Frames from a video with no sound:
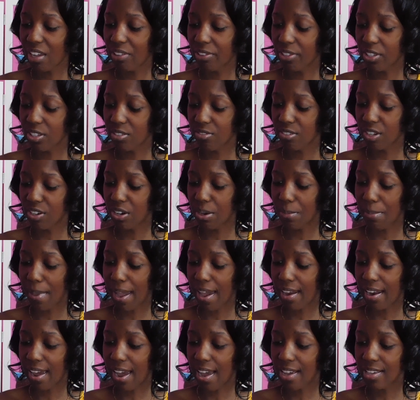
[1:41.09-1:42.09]
He looks very
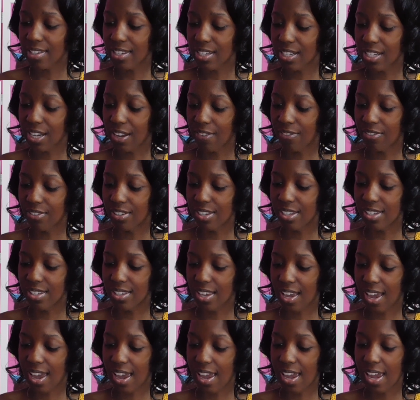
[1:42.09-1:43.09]
badass, I definitely
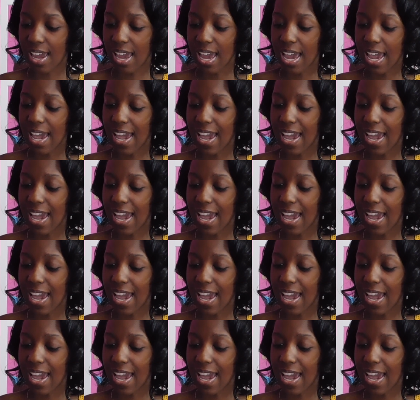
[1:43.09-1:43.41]
say.